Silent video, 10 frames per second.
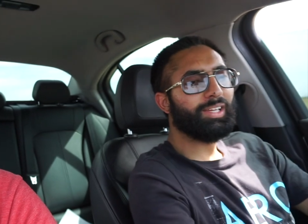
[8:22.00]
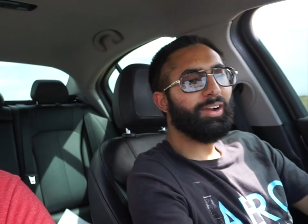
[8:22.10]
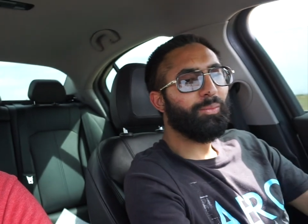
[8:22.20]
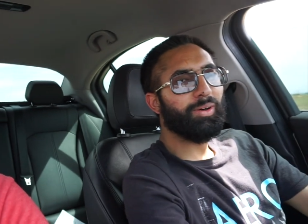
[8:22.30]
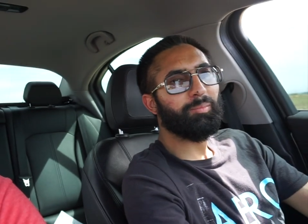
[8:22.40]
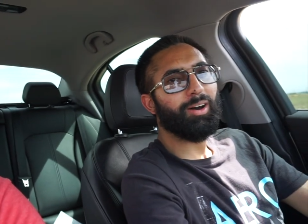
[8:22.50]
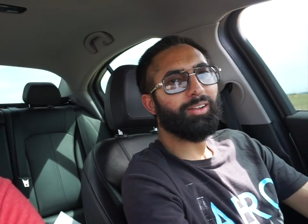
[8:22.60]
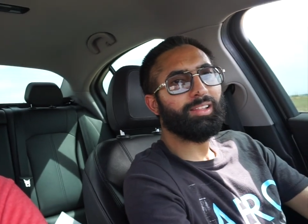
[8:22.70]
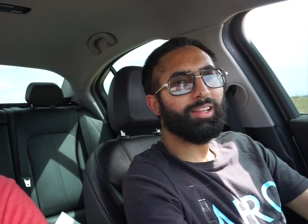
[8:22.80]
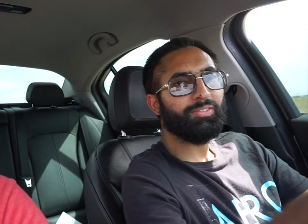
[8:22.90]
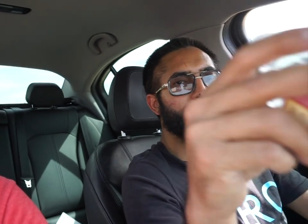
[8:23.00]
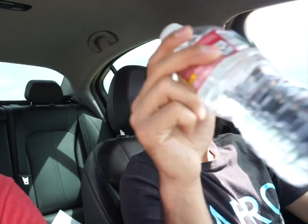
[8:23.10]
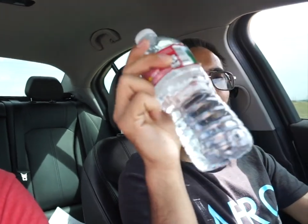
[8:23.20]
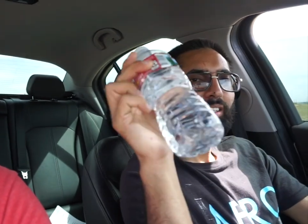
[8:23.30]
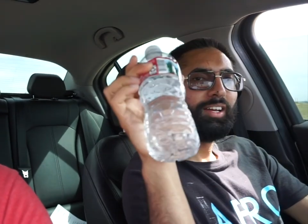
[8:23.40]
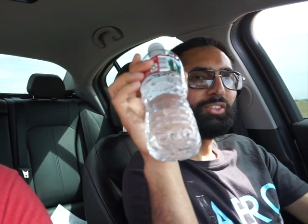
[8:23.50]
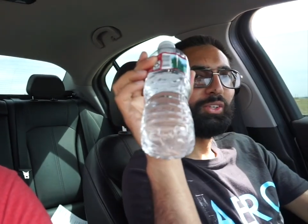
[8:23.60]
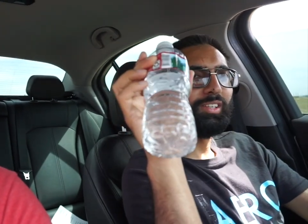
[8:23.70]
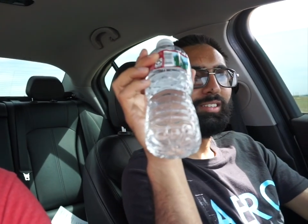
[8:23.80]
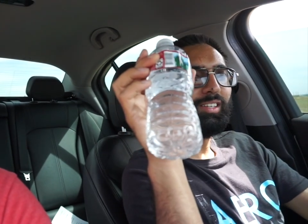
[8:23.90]
have one bottle left, as you
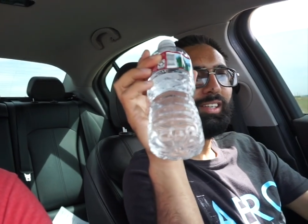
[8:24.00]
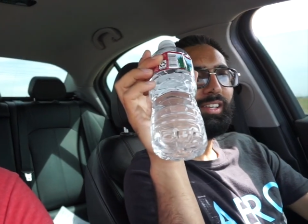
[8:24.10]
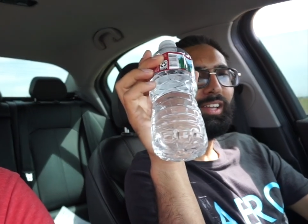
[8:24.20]
can see,